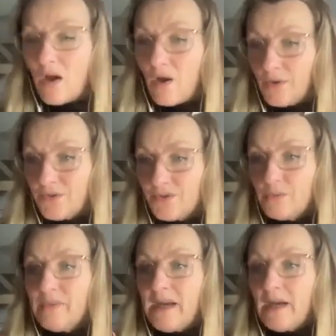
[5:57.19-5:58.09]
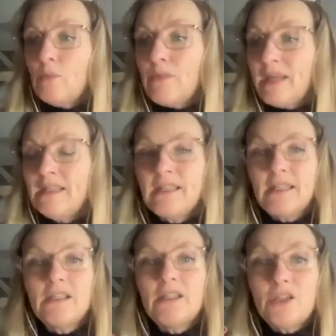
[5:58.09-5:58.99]
are somehow
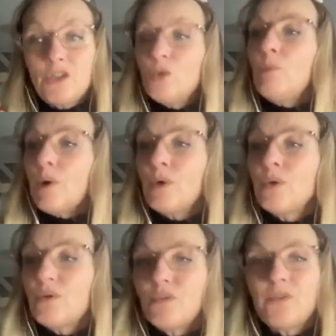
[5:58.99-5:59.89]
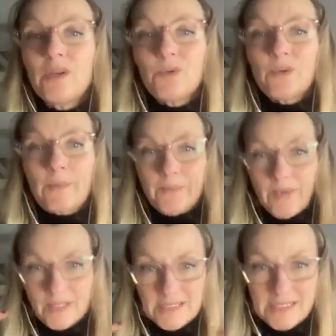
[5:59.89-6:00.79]
making you both feel
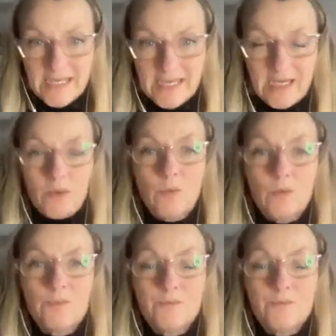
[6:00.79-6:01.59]
something now.